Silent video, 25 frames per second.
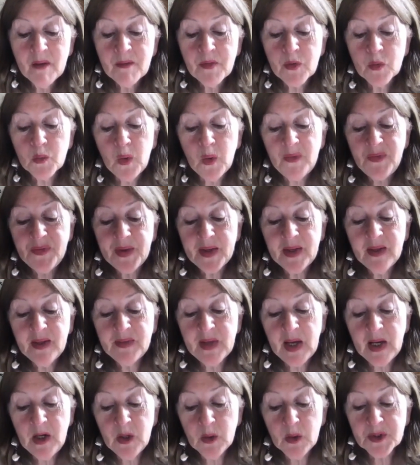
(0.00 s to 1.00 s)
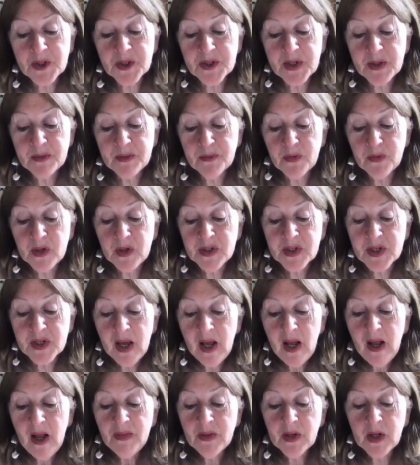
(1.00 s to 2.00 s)
For one thing, they looked different.
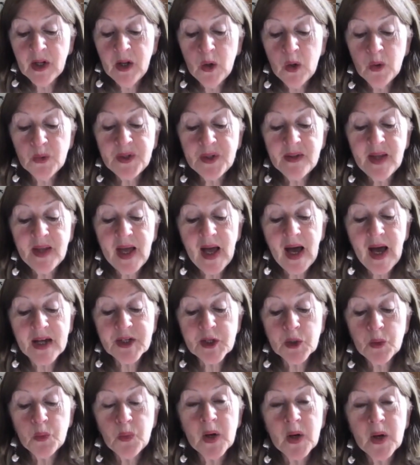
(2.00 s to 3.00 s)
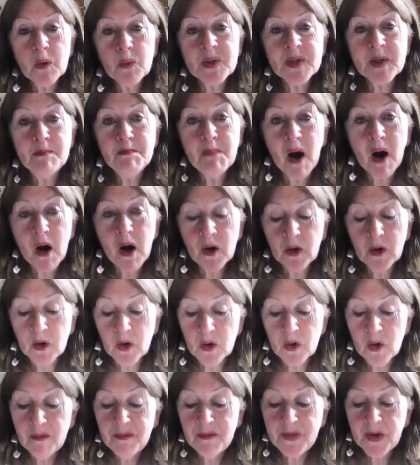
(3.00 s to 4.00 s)
The clothing they had to wear was a
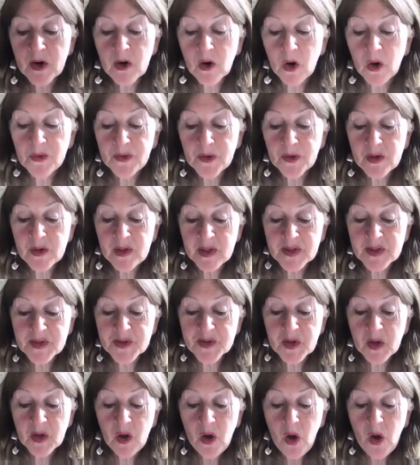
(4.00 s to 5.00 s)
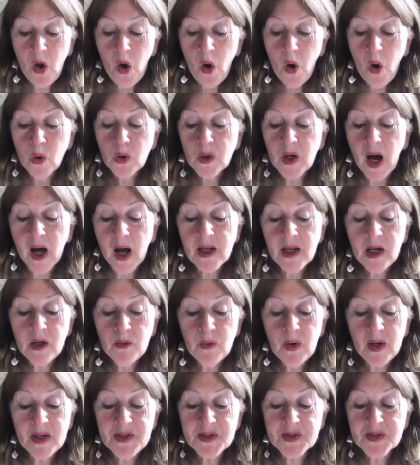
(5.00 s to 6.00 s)
marker of their otherness. O'Connell
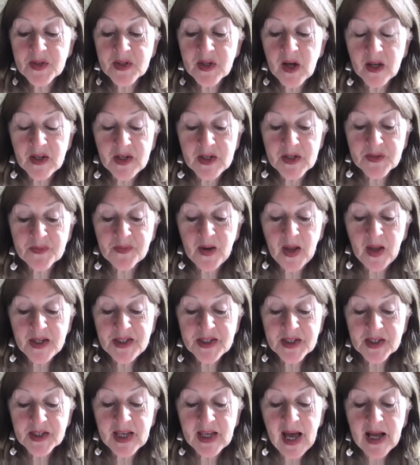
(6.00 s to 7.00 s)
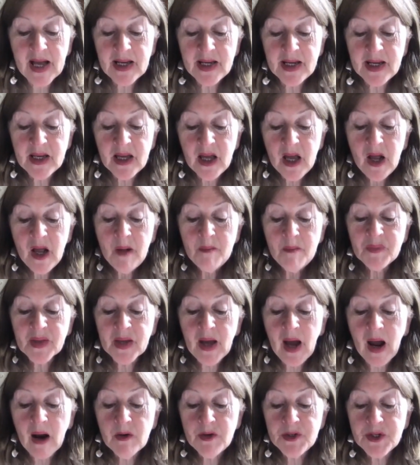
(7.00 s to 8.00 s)
writes that on his flight to Calais, the
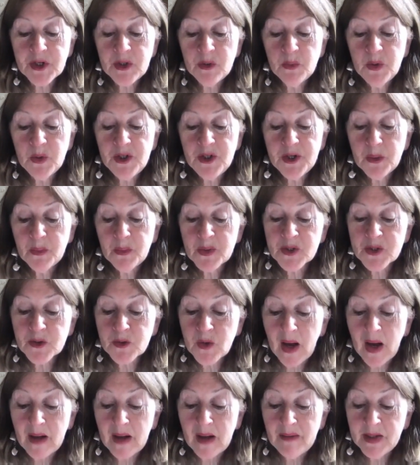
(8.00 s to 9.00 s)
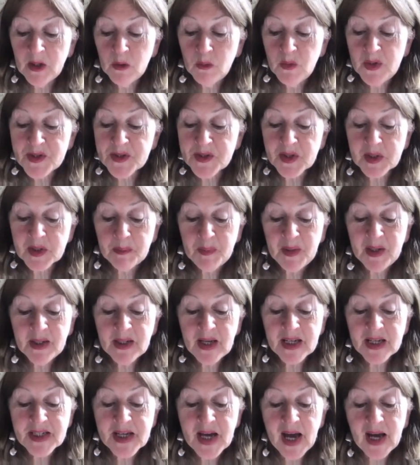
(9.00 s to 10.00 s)
carriage in which he was travelling risked being
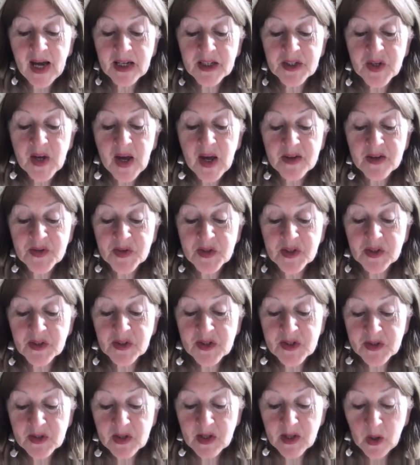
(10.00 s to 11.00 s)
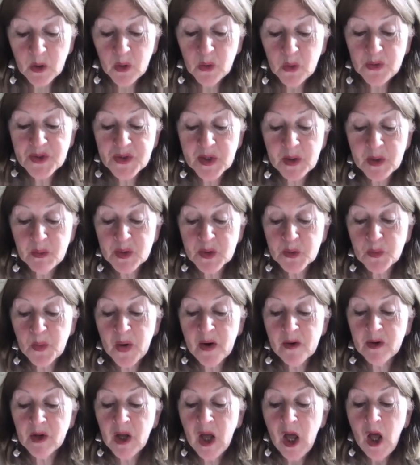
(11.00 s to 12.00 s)
attacked as the clothes he was
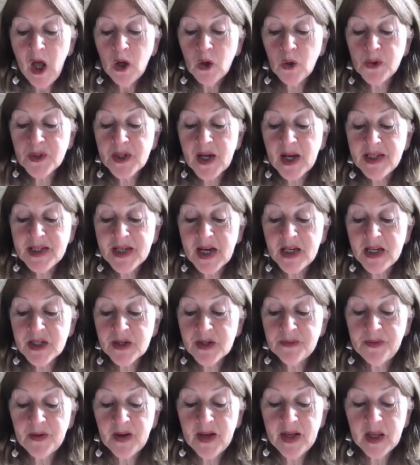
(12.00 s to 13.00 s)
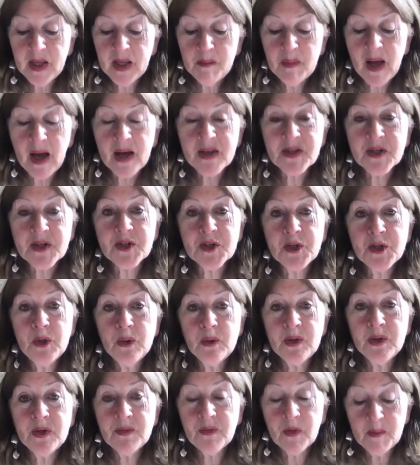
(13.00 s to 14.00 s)
wearing could identify him as a
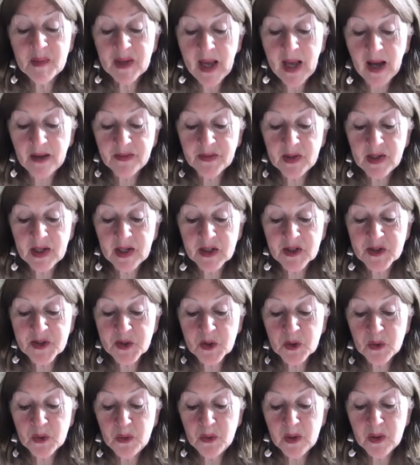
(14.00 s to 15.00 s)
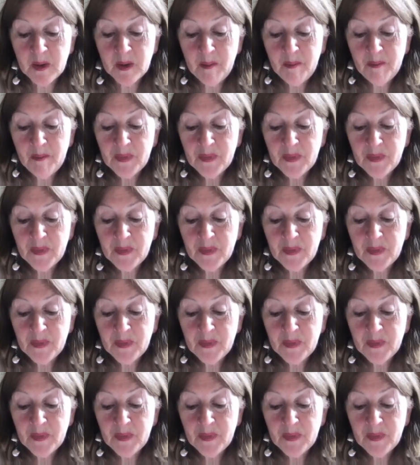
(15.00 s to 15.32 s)
student from a Catholic school.